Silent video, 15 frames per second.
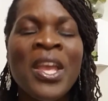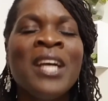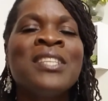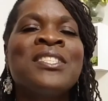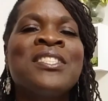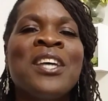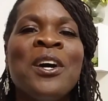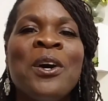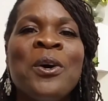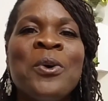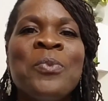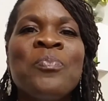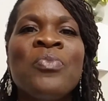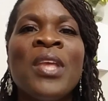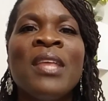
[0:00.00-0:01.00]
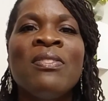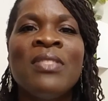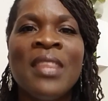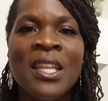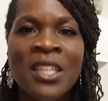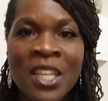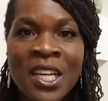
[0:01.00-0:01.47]
So
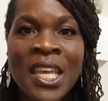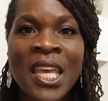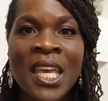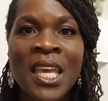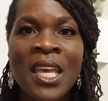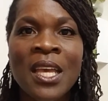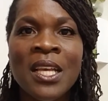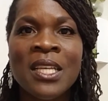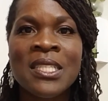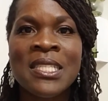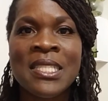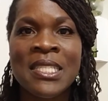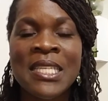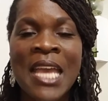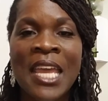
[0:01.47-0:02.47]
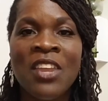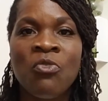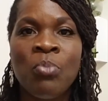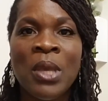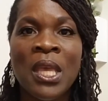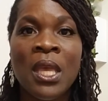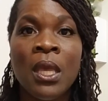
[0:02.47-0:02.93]
the looking state of
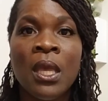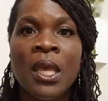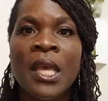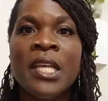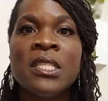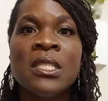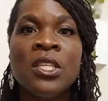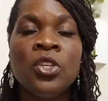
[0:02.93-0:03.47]
being is